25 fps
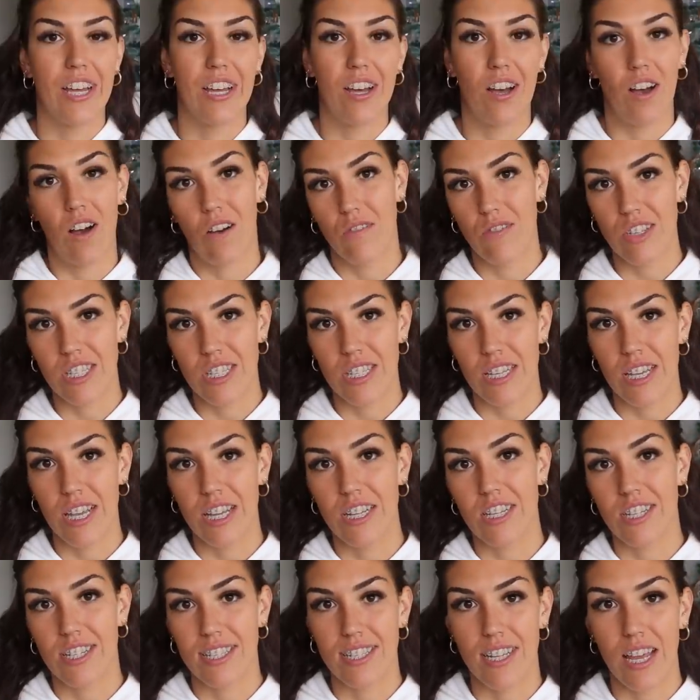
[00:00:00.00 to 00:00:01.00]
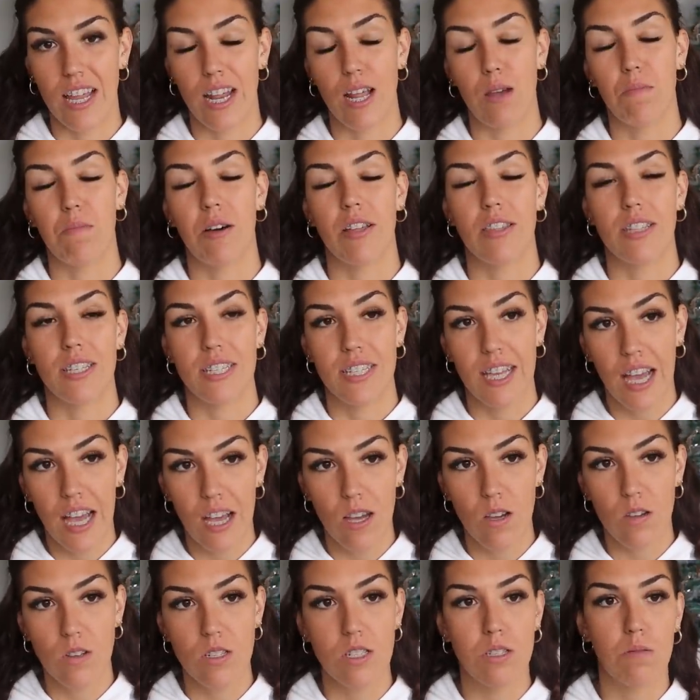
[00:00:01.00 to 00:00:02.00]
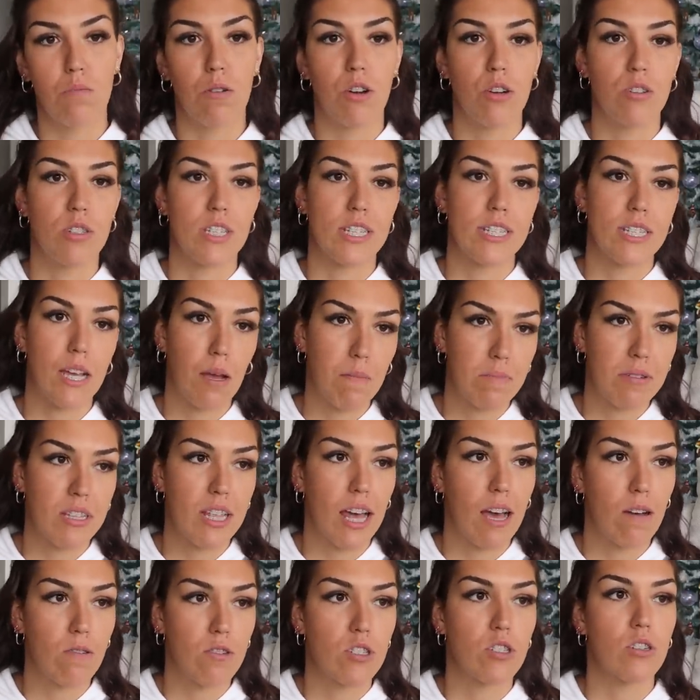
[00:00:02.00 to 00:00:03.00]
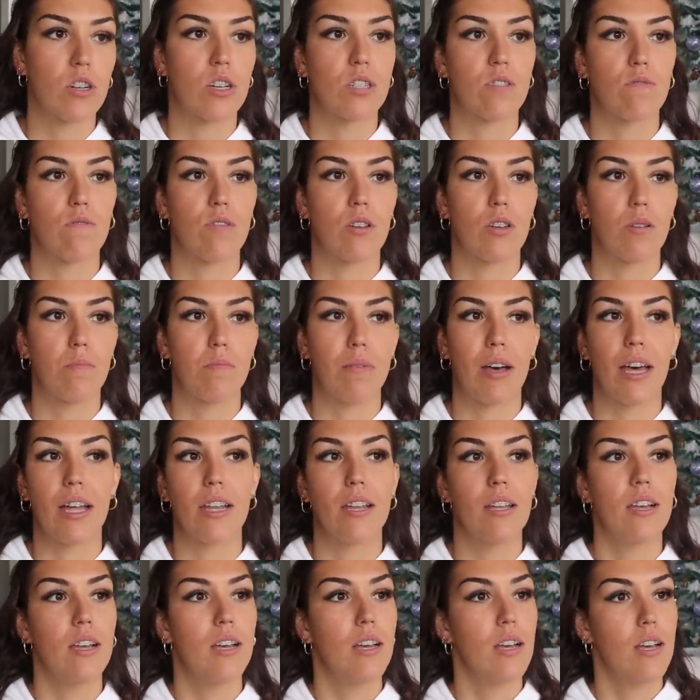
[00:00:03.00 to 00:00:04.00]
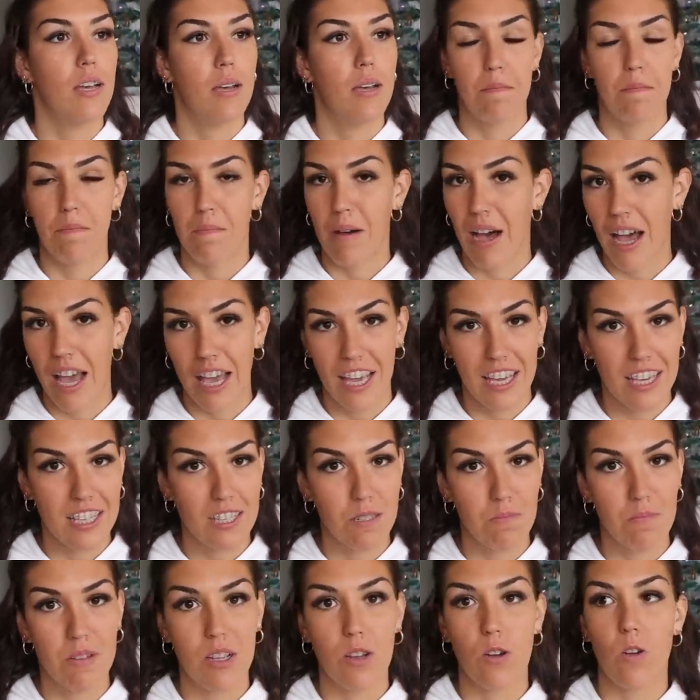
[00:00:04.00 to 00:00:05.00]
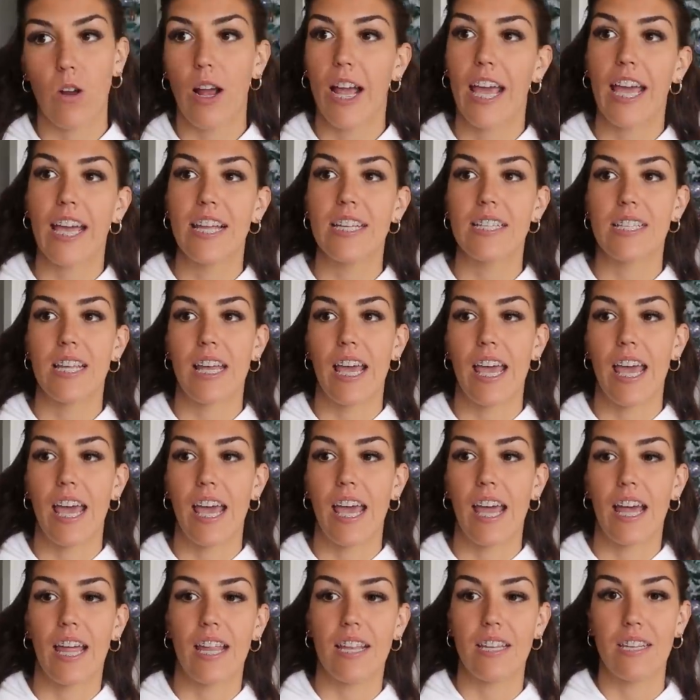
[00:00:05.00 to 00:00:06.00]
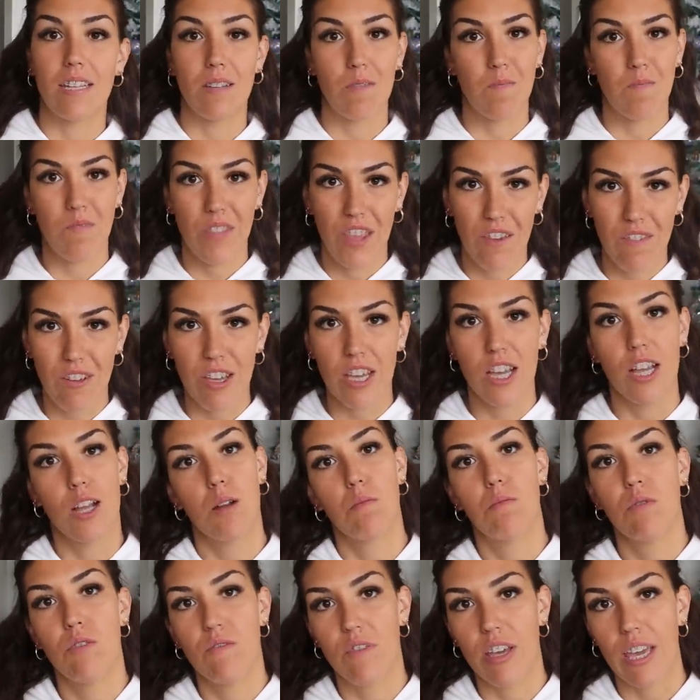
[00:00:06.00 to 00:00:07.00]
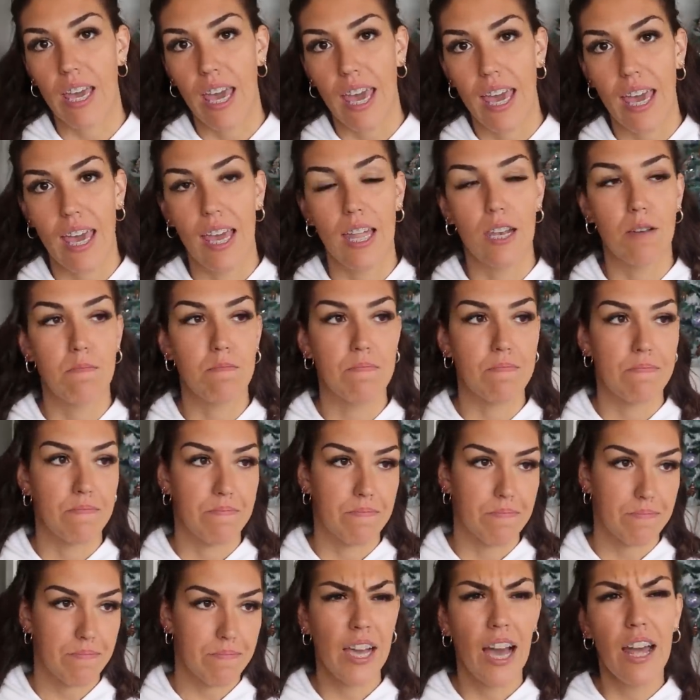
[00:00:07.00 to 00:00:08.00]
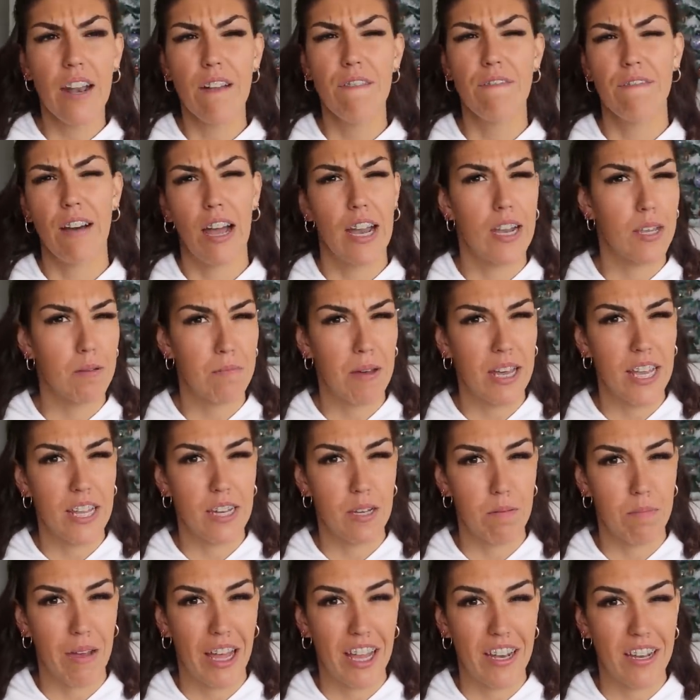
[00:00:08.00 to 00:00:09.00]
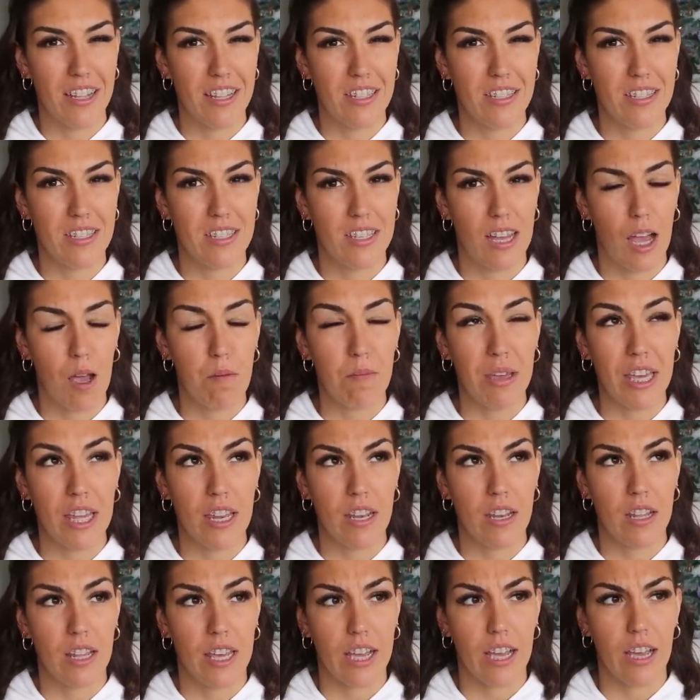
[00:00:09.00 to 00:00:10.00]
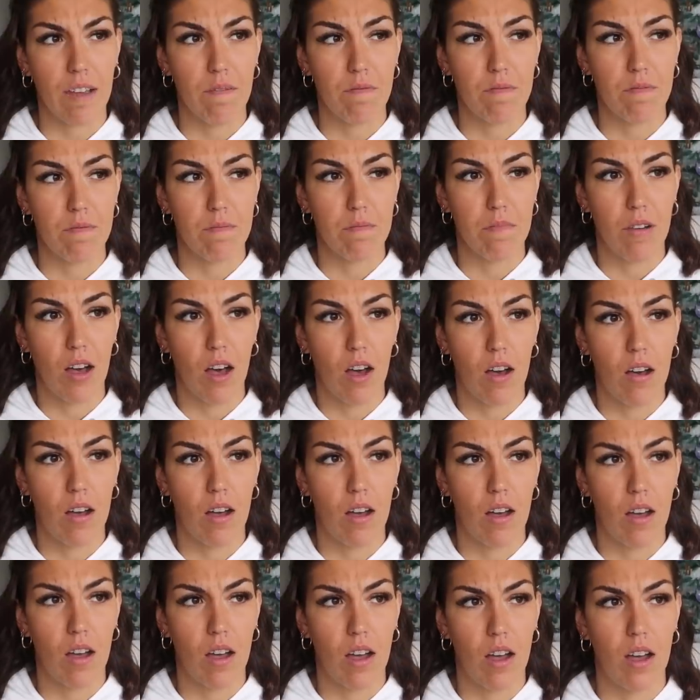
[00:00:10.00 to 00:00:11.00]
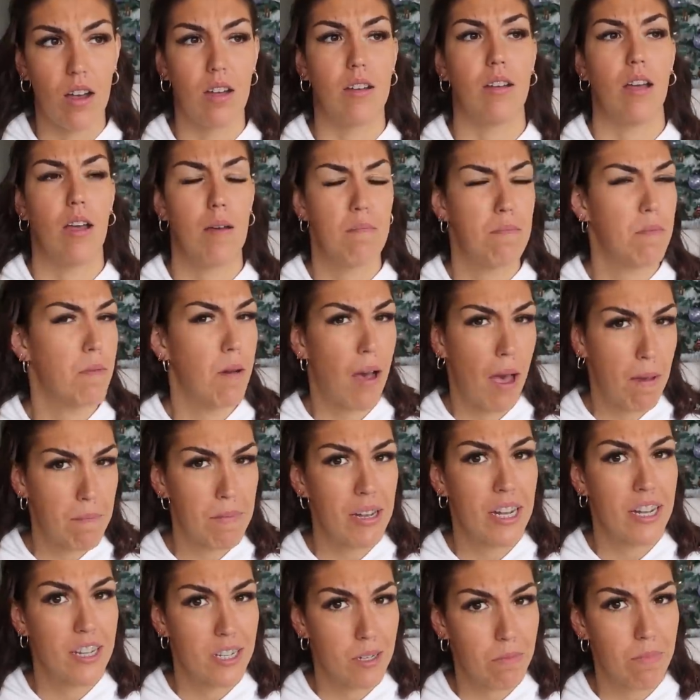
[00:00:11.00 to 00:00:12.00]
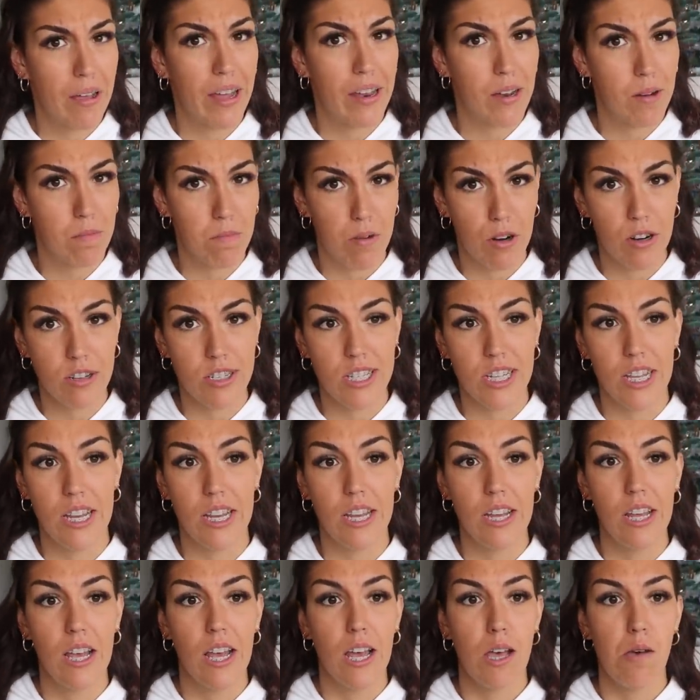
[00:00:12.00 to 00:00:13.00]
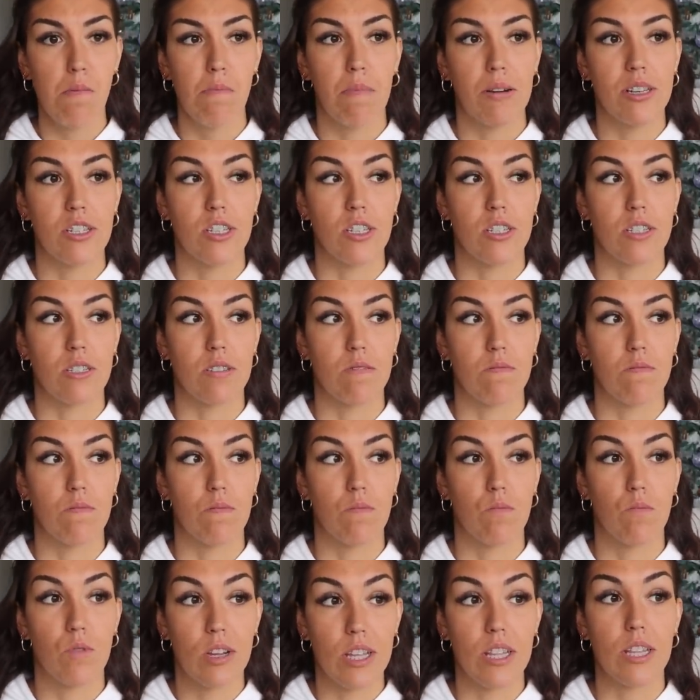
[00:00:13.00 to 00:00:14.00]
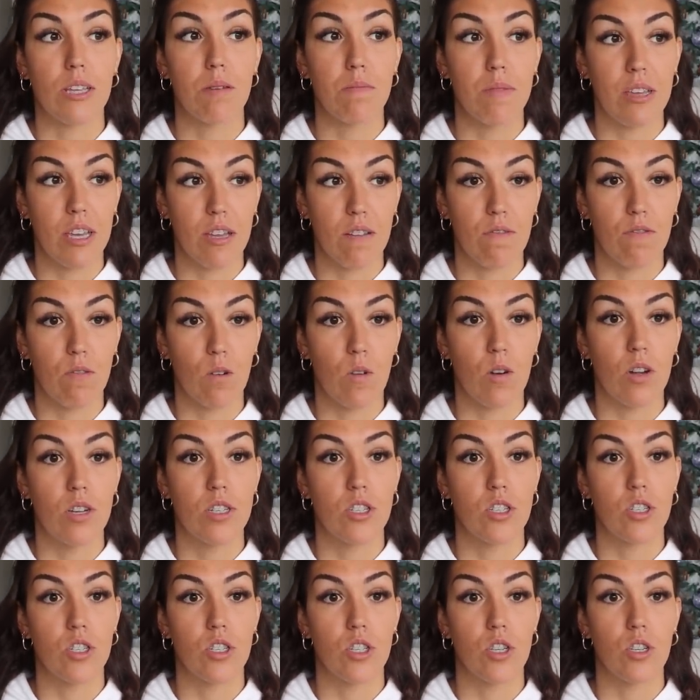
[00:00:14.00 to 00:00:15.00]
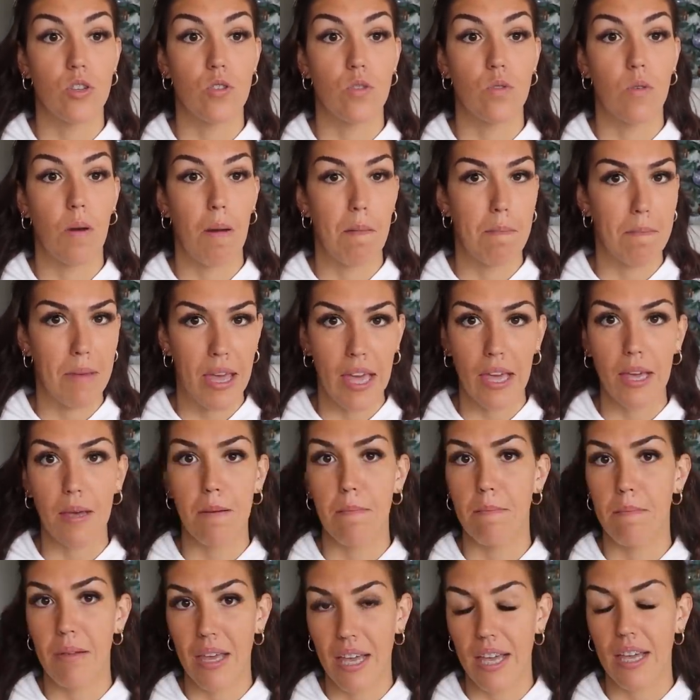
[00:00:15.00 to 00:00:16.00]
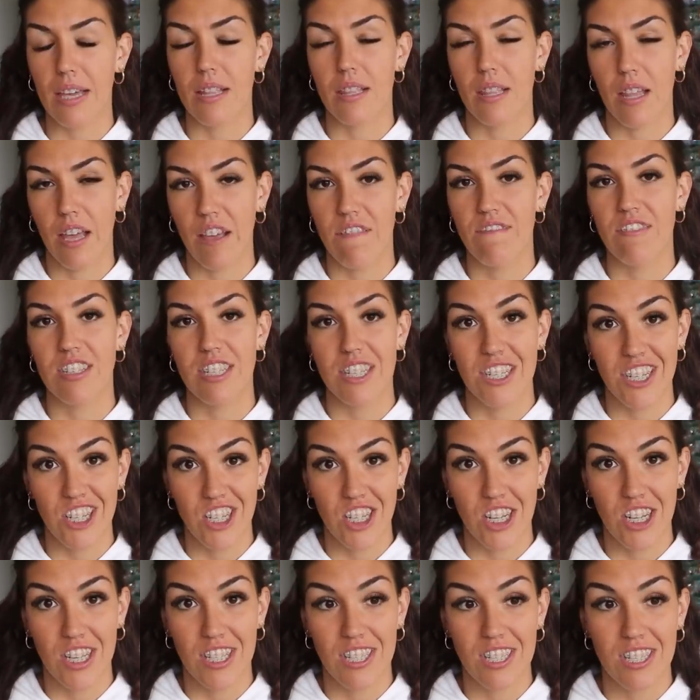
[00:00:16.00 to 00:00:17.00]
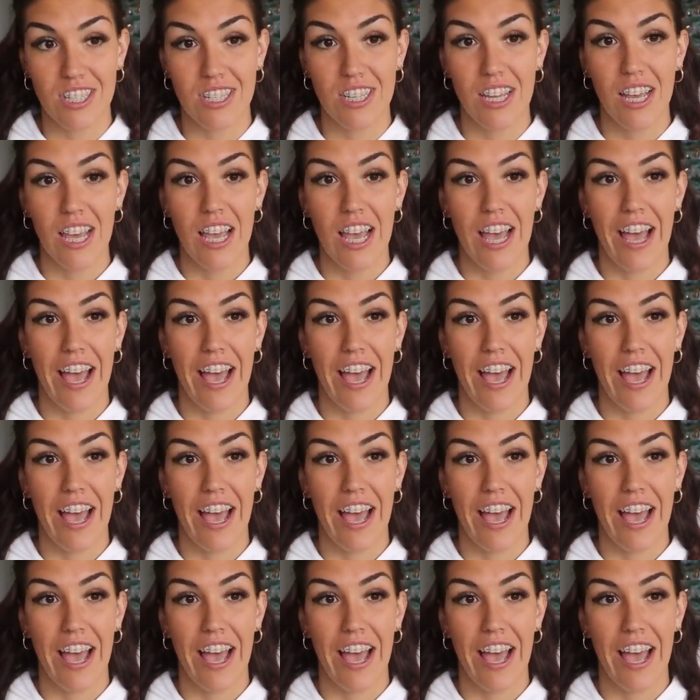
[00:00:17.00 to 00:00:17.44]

Obviously, I just said I bought this house. The process up to that was stressful, but buying it's been great, and living here, moving in, kind of finding my independence. I mean, like, I'm an independent person, but just really being forced to make big life decisions